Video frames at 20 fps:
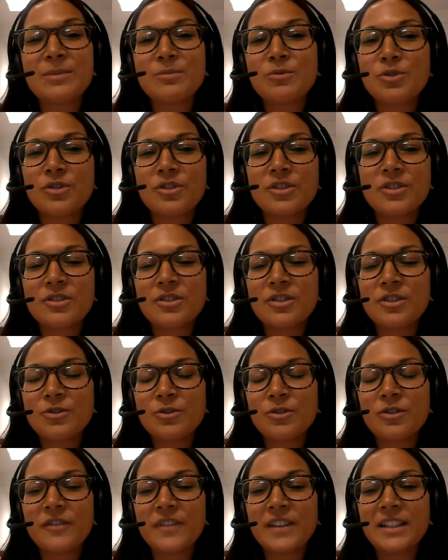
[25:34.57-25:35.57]
I'm sure there's
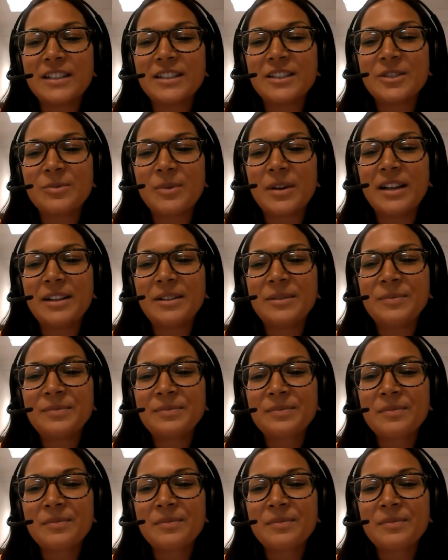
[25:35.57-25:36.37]
other fields as well.